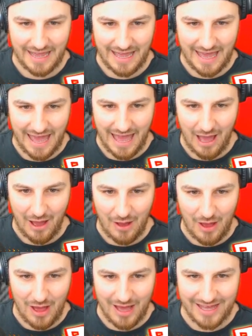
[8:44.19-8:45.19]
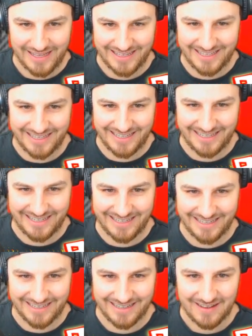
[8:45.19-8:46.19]
okay,
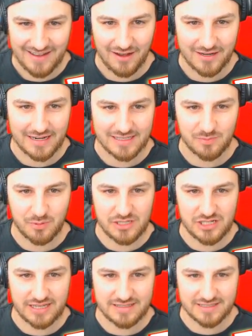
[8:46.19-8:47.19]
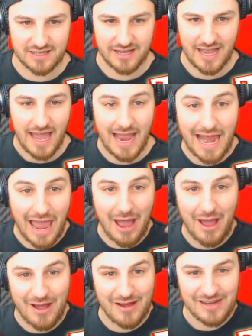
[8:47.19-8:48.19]
let's appreciate this guy.
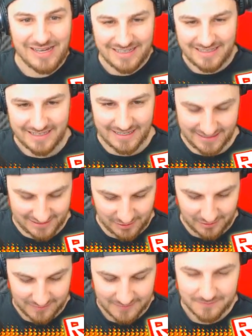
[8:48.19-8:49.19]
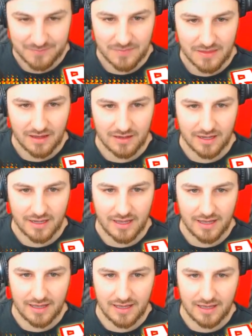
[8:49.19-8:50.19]
Hello! Yeah, he's cool. Okay,
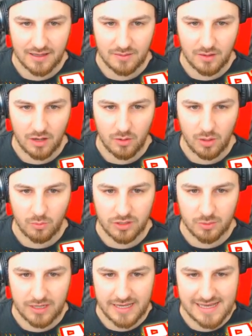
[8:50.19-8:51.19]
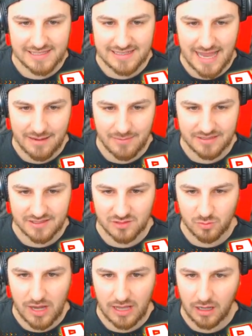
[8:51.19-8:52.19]
uh, oh, I wonder what his name is
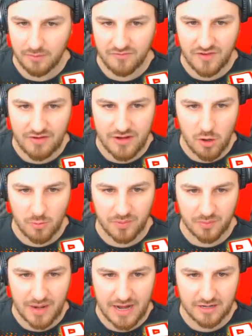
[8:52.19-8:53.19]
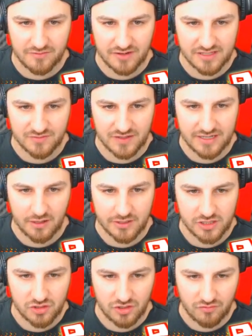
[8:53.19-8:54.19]
as well. I'm very unprepared for this video.
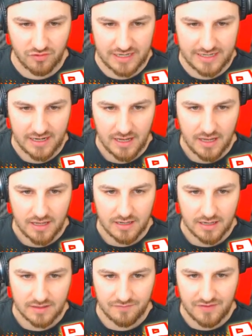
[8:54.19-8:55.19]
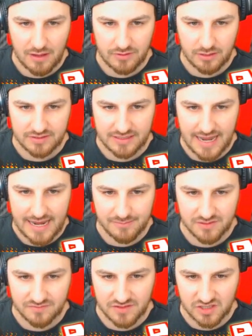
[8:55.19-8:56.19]
I should have really uh, found out the
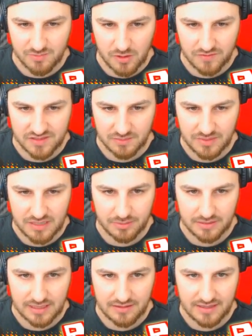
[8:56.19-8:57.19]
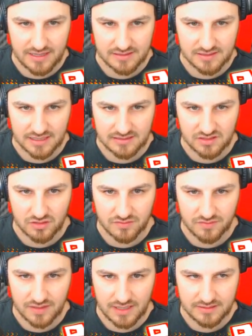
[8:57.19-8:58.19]
names of the Smurfs and people and things and
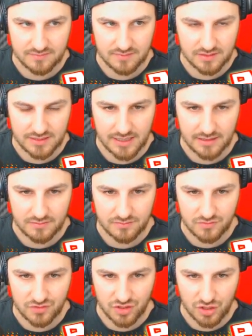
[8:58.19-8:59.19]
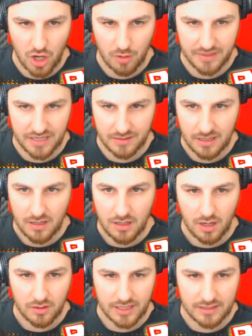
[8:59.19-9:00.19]
stuff. And yeah, do you know what I mean?
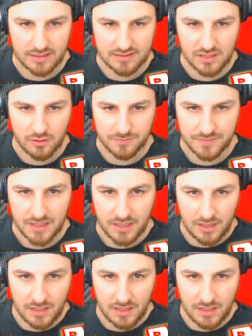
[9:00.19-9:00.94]
Okay, let's go.